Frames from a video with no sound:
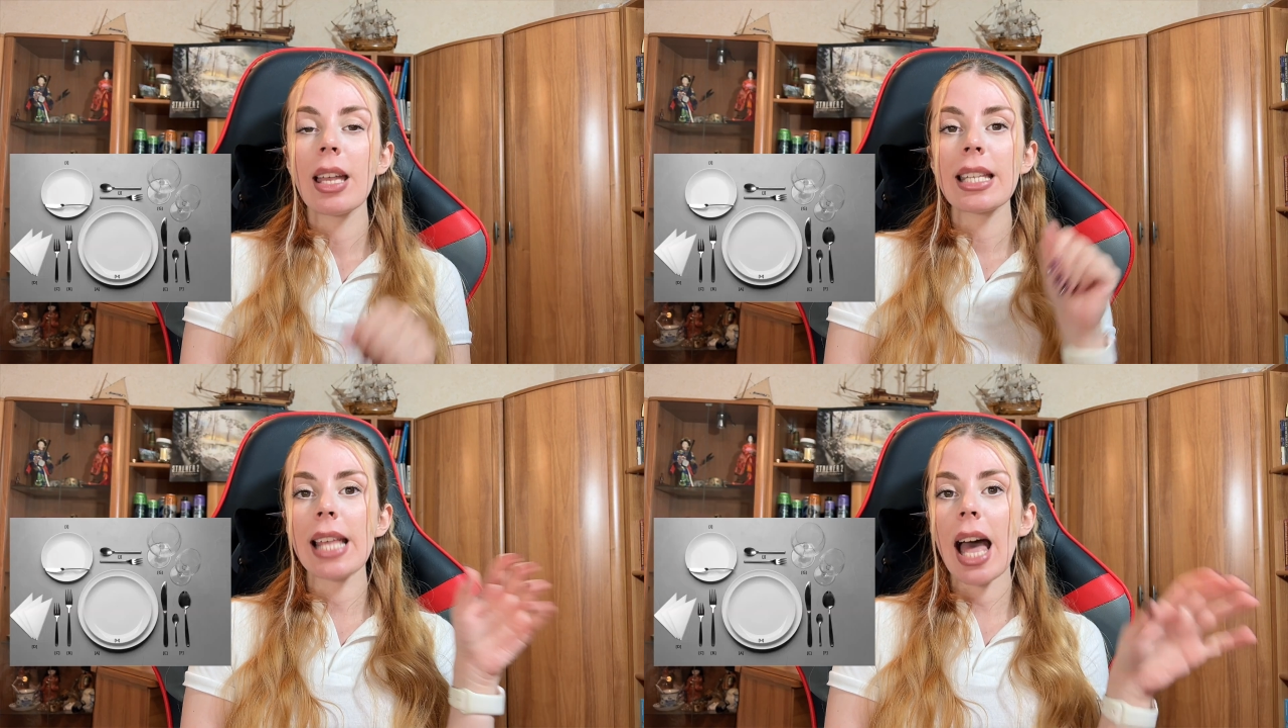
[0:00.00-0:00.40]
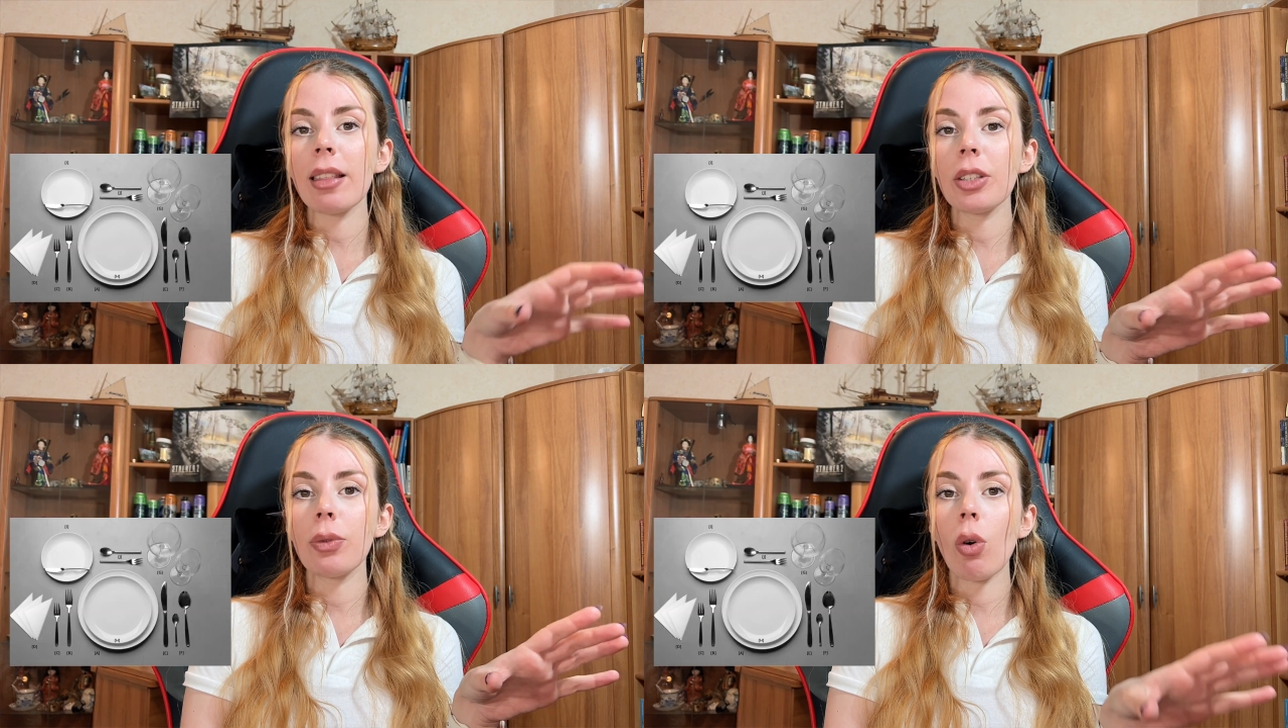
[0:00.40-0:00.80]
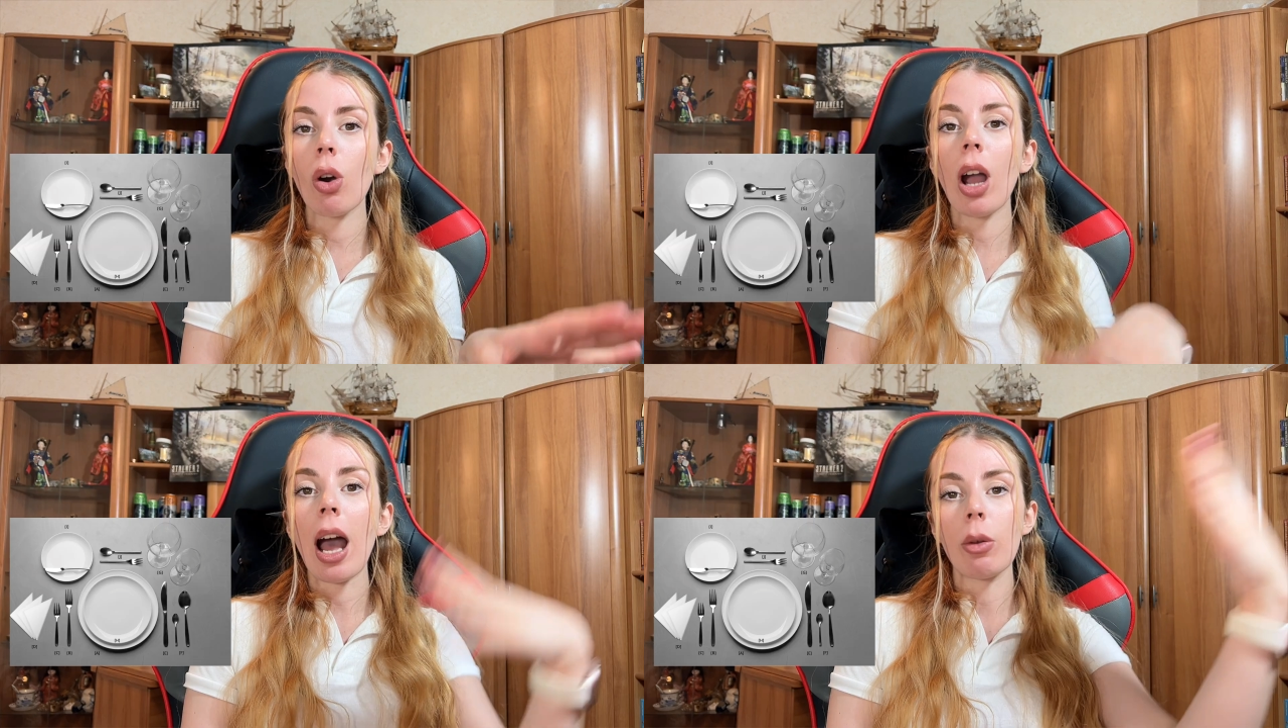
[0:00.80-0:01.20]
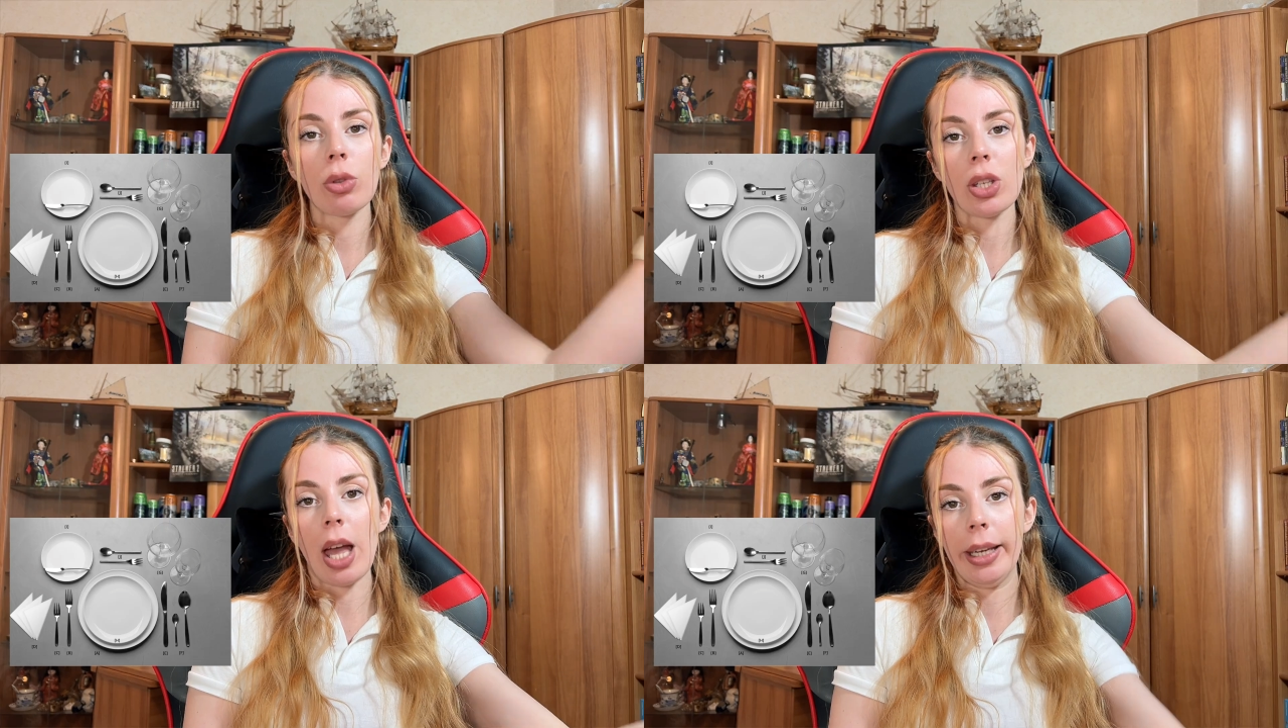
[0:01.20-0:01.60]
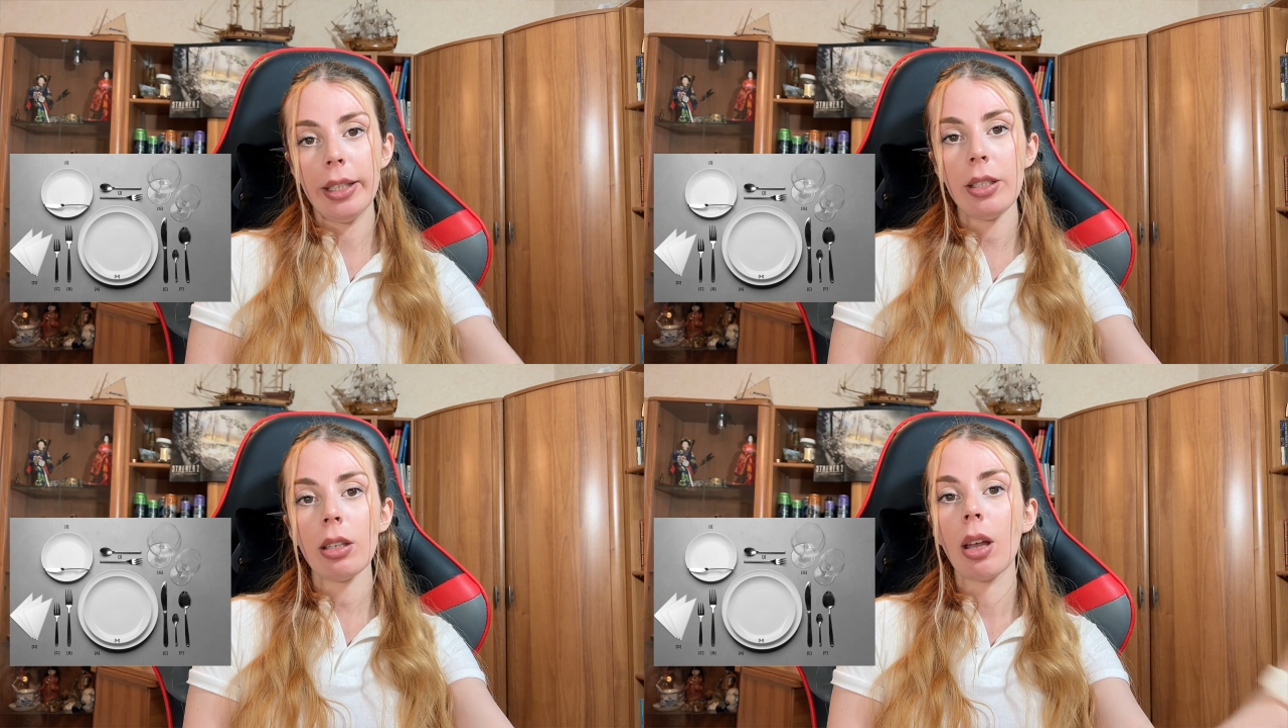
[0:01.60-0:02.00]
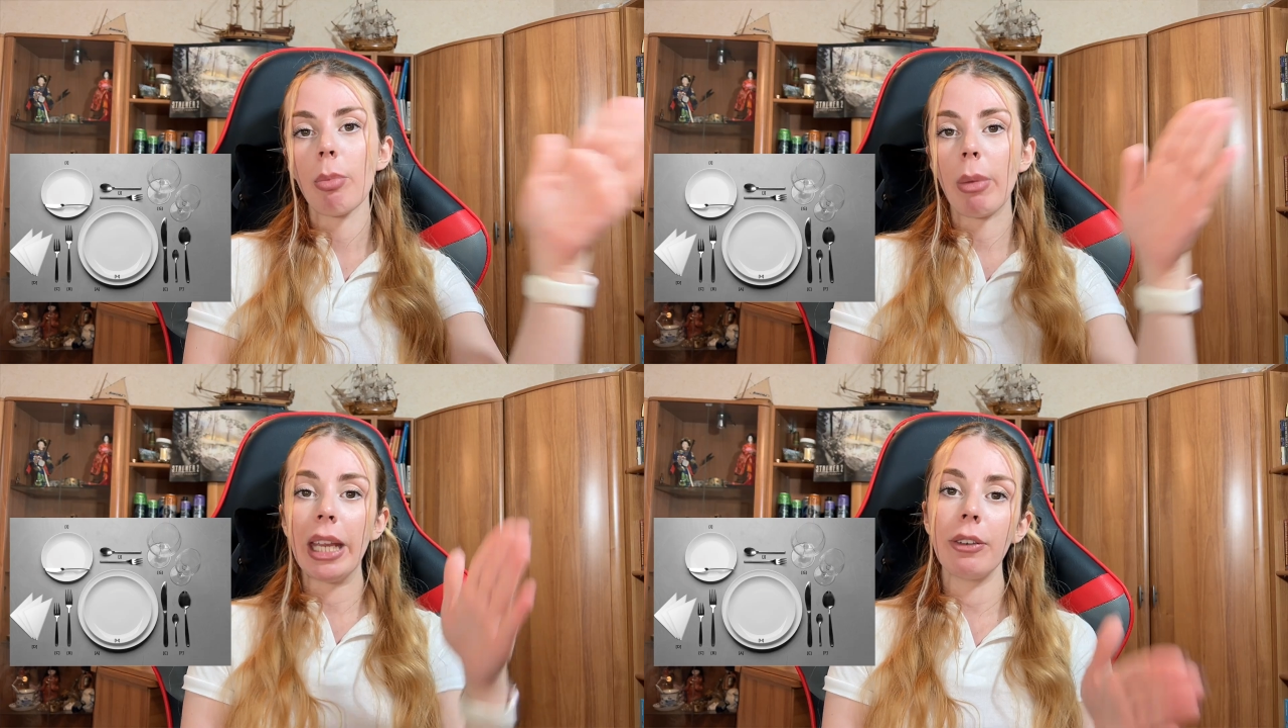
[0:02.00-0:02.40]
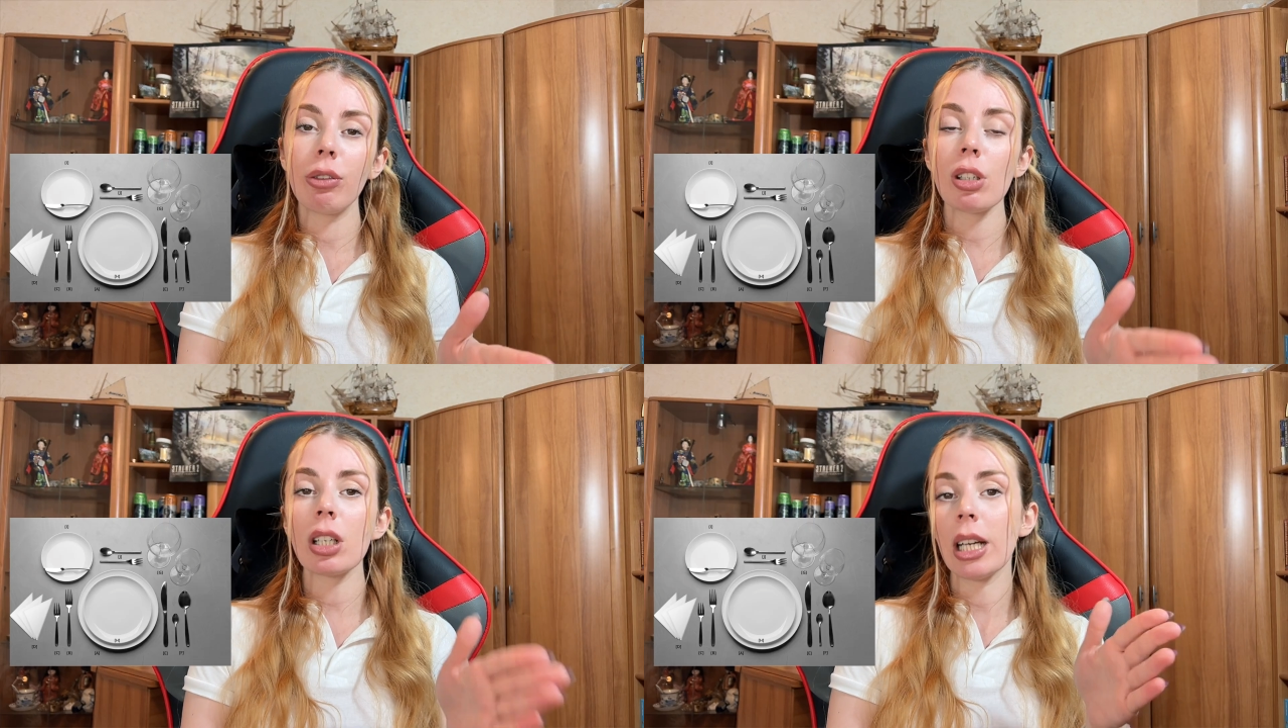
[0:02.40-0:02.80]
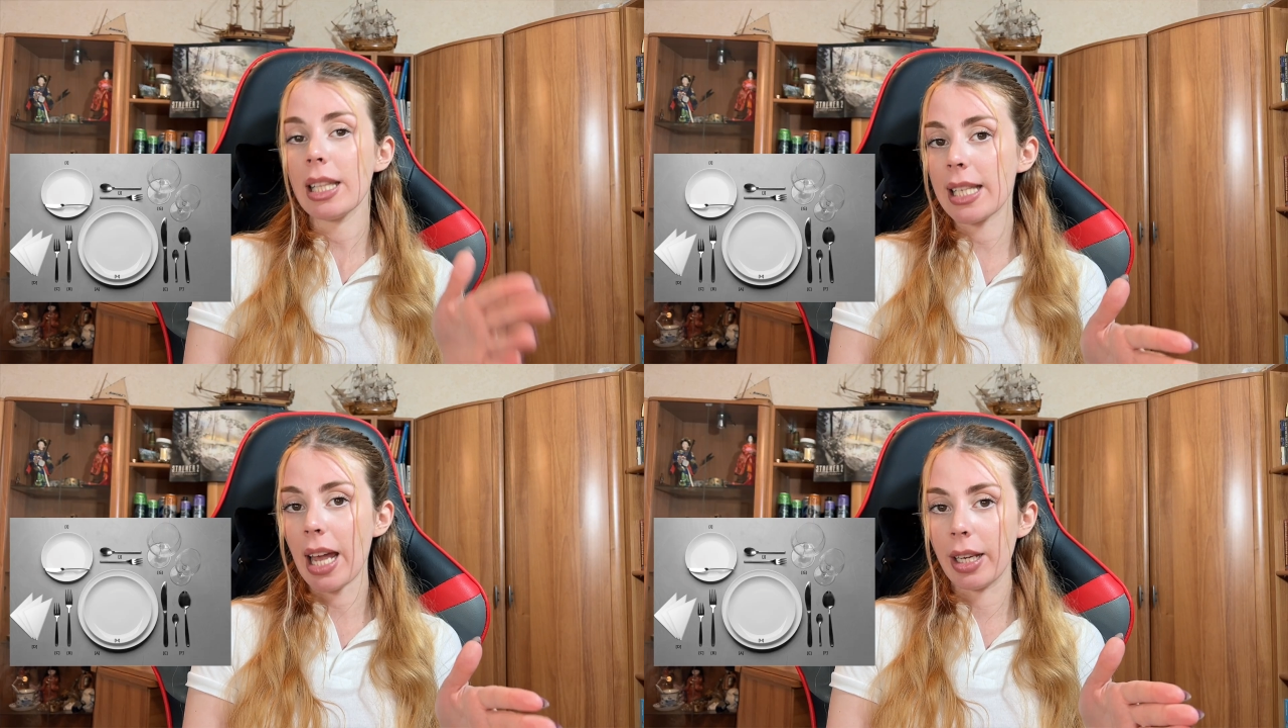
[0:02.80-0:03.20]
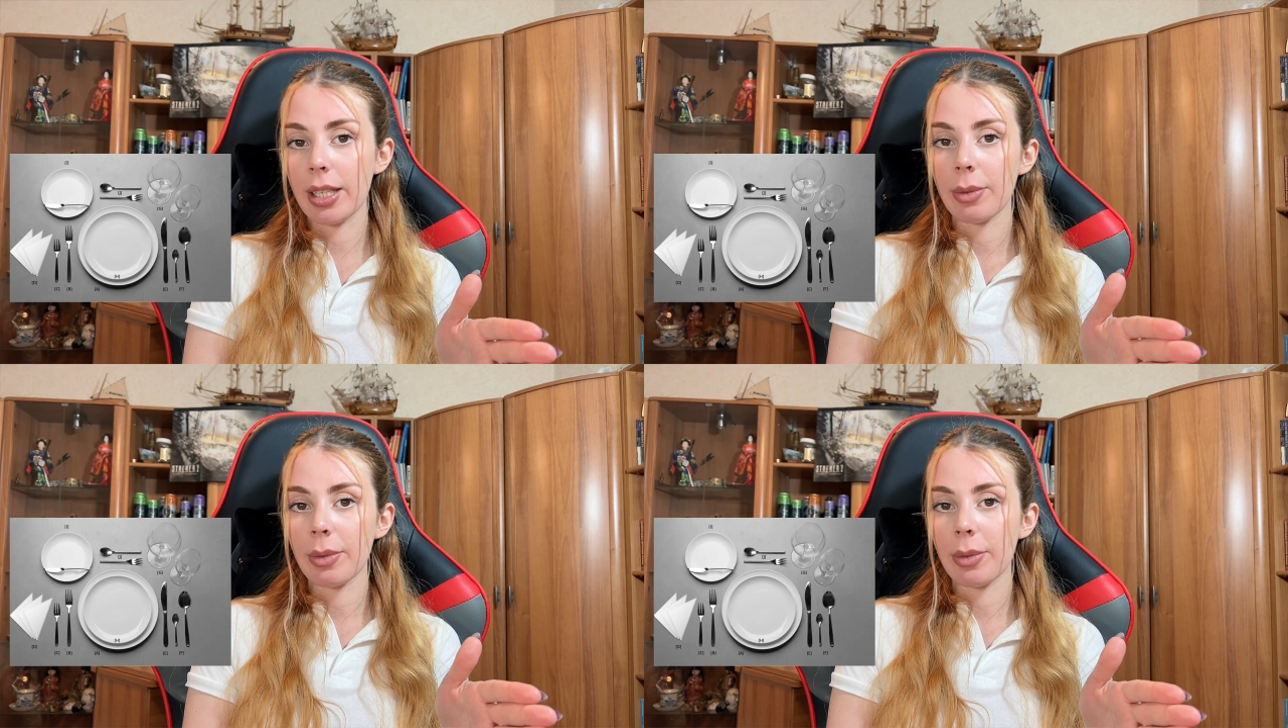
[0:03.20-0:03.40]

Salad fork outside, main fork inside.